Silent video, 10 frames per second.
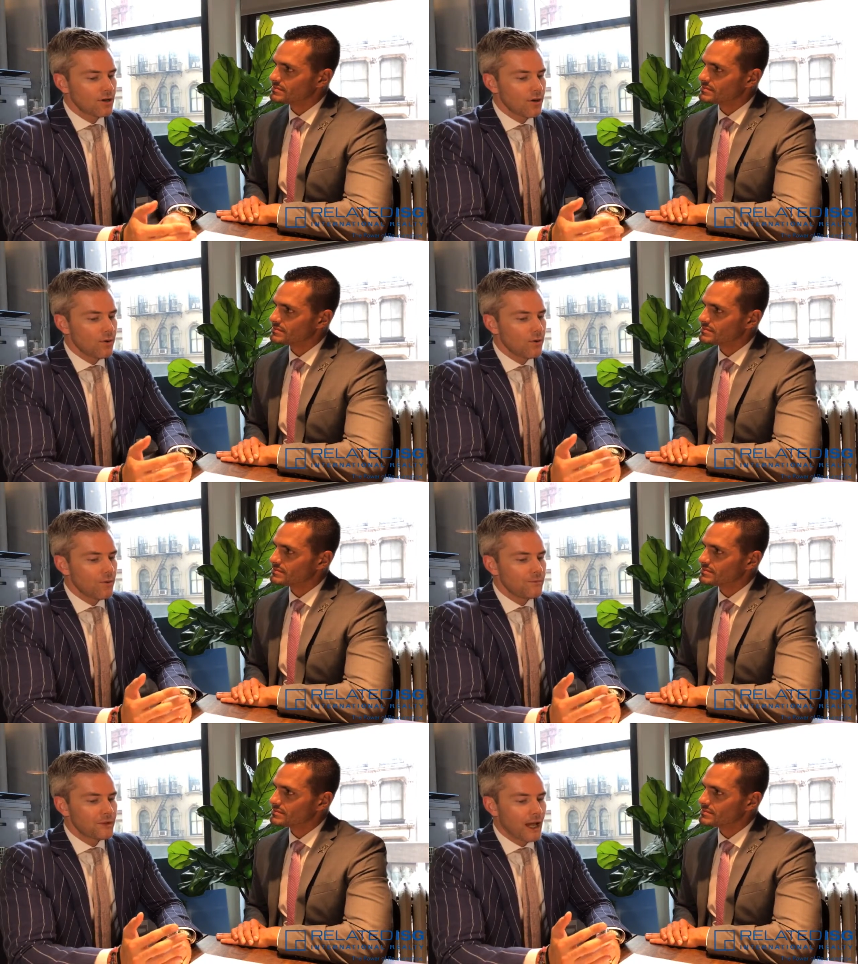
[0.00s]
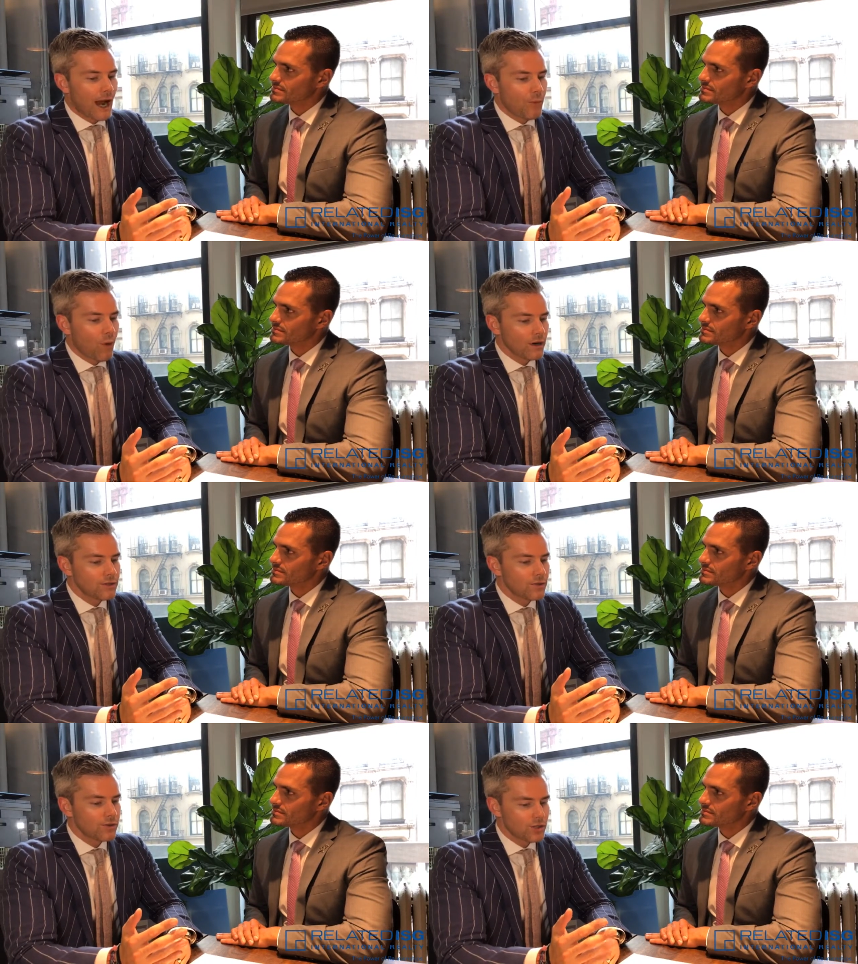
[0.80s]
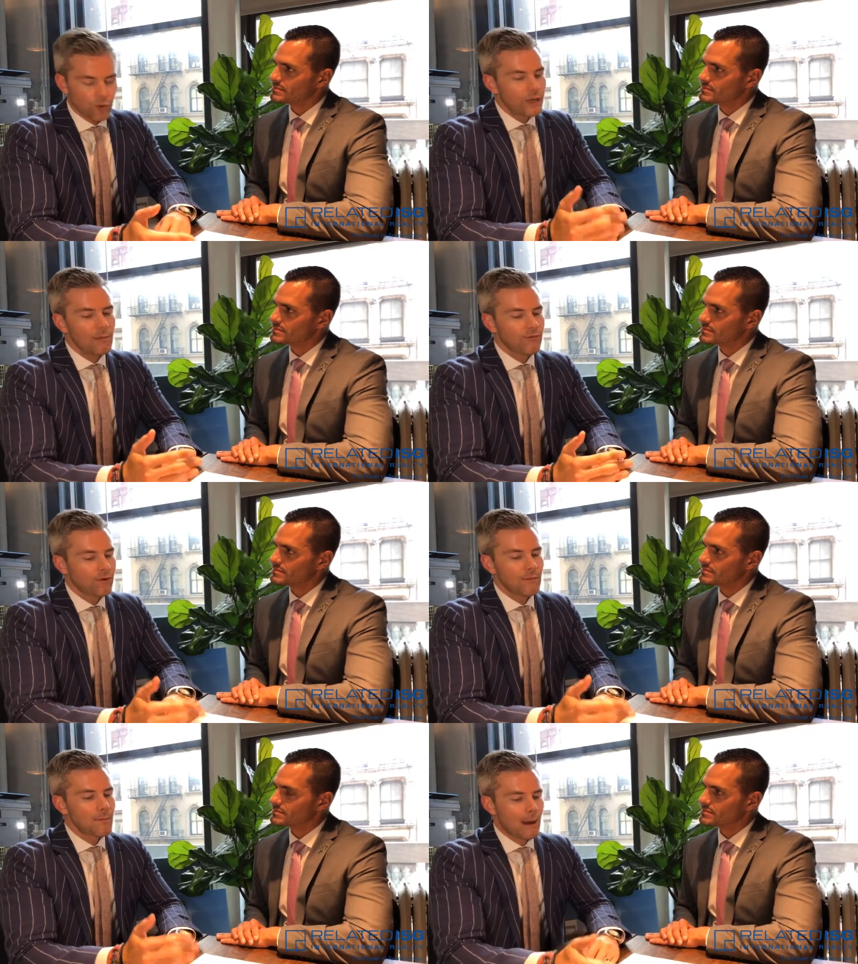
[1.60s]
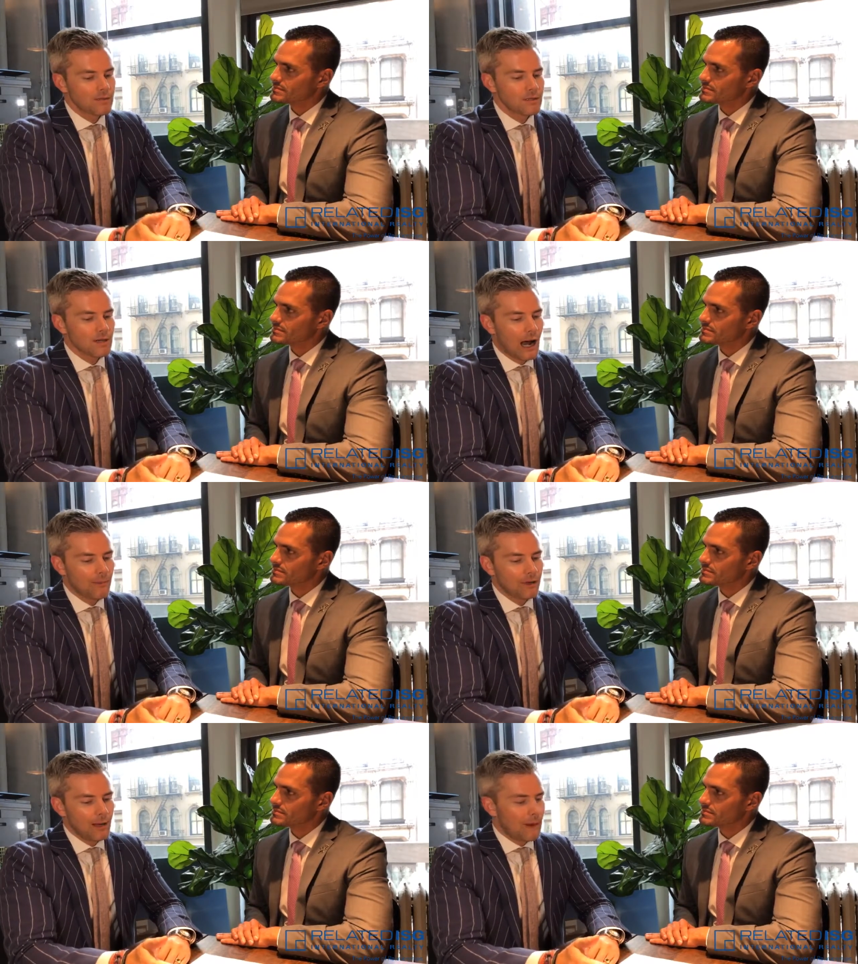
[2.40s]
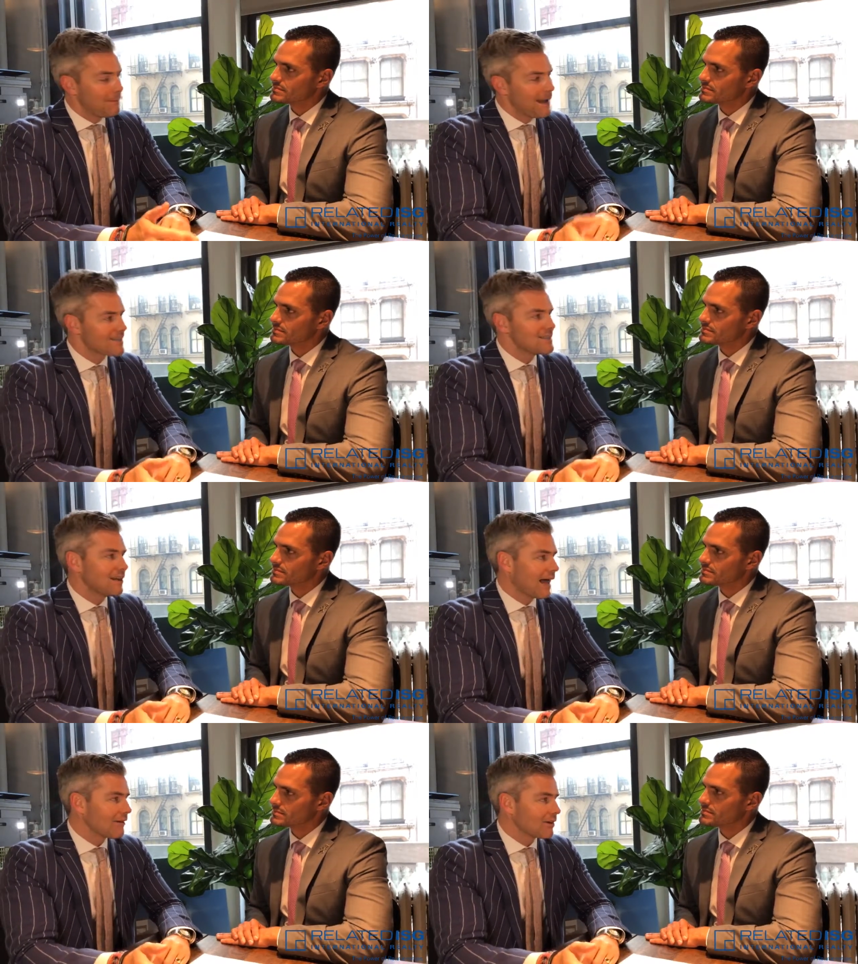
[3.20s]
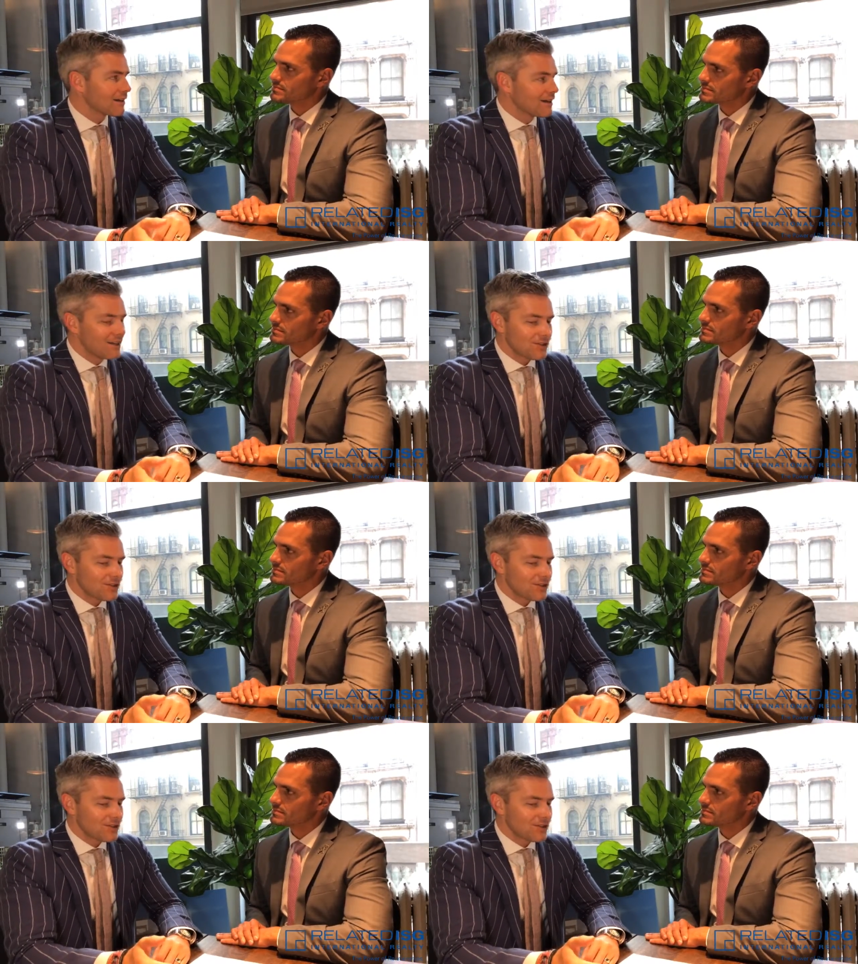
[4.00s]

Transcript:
Speaker 1: So I wanted to scream from the mountaintop, my best deal ever.